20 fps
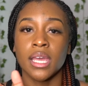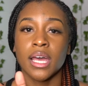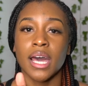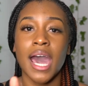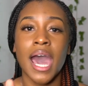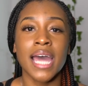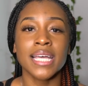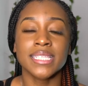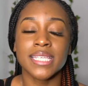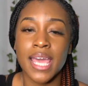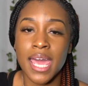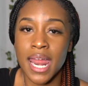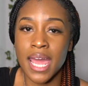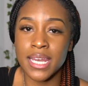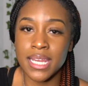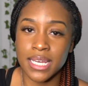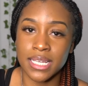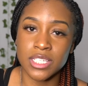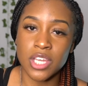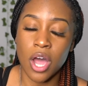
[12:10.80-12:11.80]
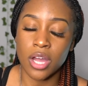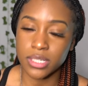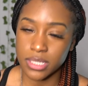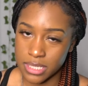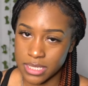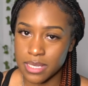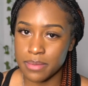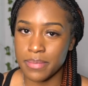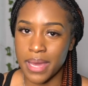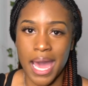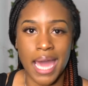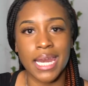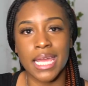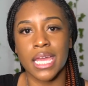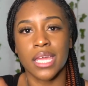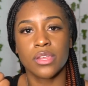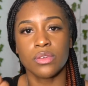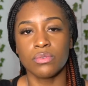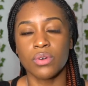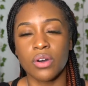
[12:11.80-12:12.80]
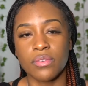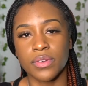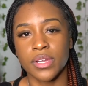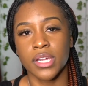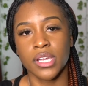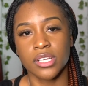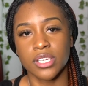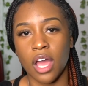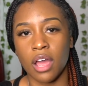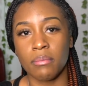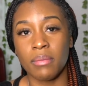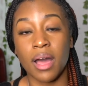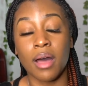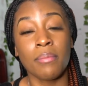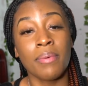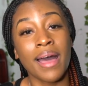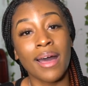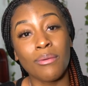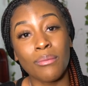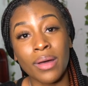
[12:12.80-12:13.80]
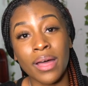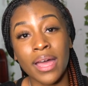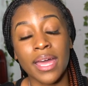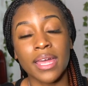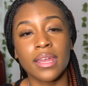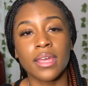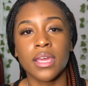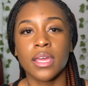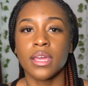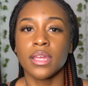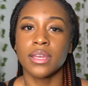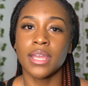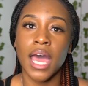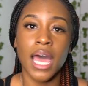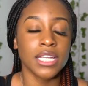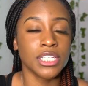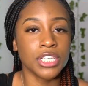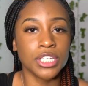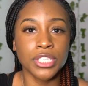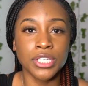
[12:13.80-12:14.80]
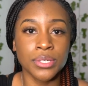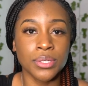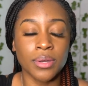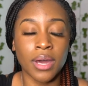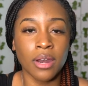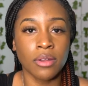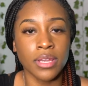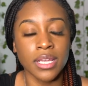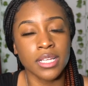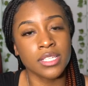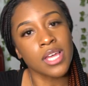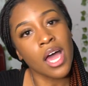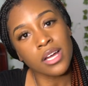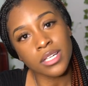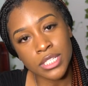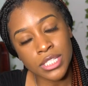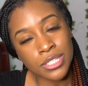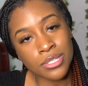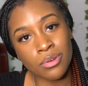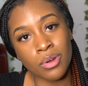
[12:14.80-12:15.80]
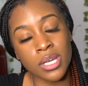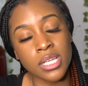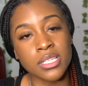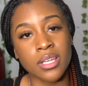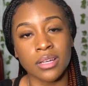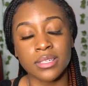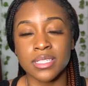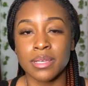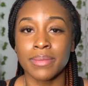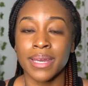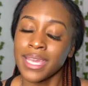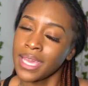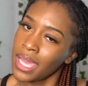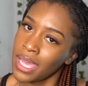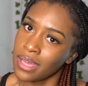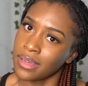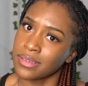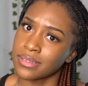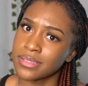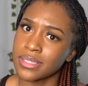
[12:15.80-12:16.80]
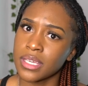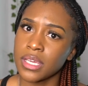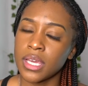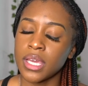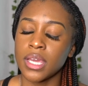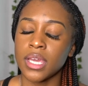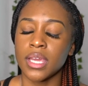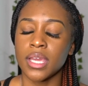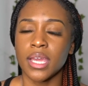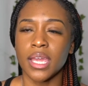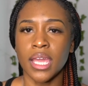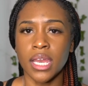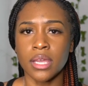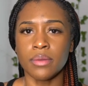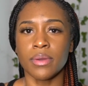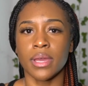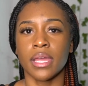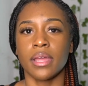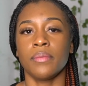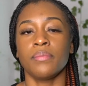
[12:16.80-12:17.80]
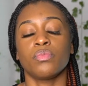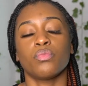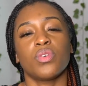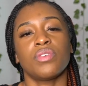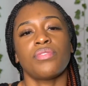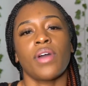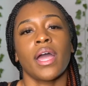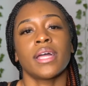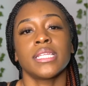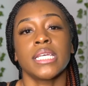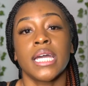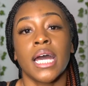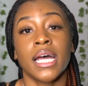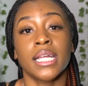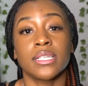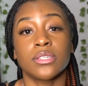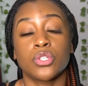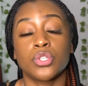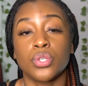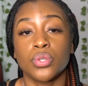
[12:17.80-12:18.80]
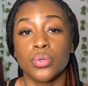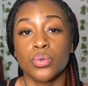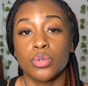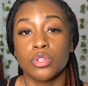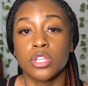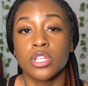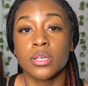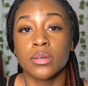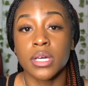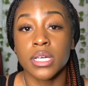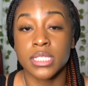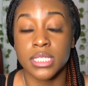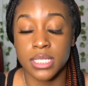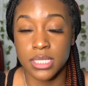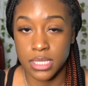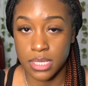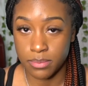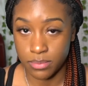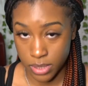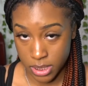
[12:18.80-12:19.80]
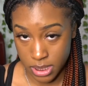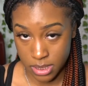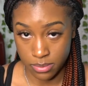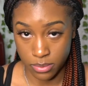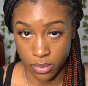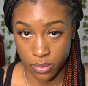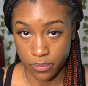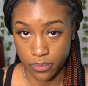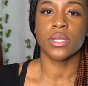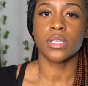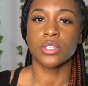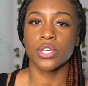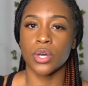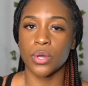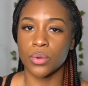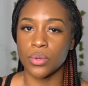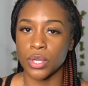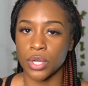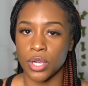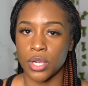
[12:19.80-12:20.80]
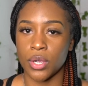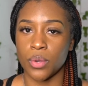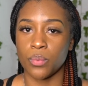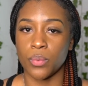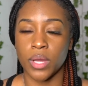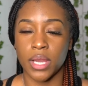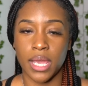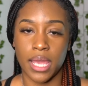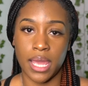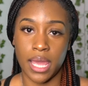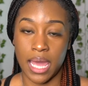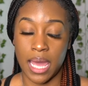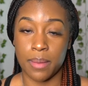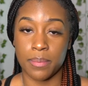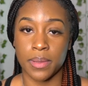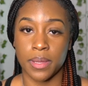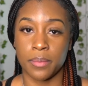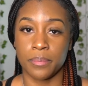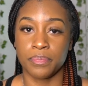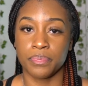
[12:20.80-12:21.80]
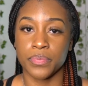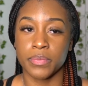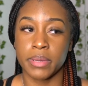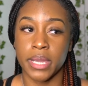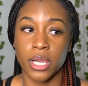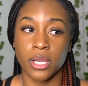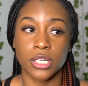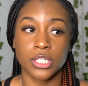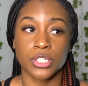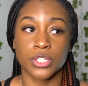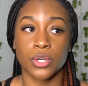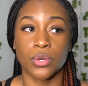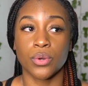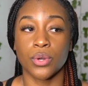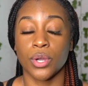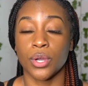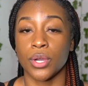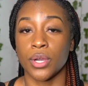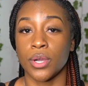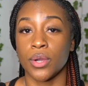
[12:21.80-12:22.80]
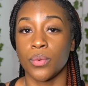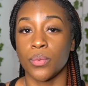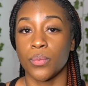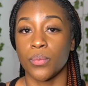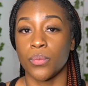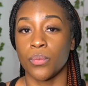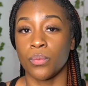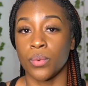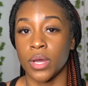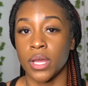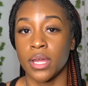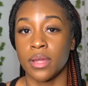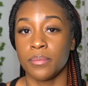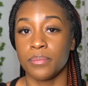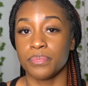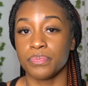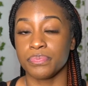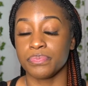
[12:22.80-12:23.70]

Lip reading: I said I need to talk to somebody and you over here talking about what? Not to you. I don't need to talk to you. I need to talk to somebody else. Anyway, we finally got to the assistant principal. We told her what had happened. Paris told her what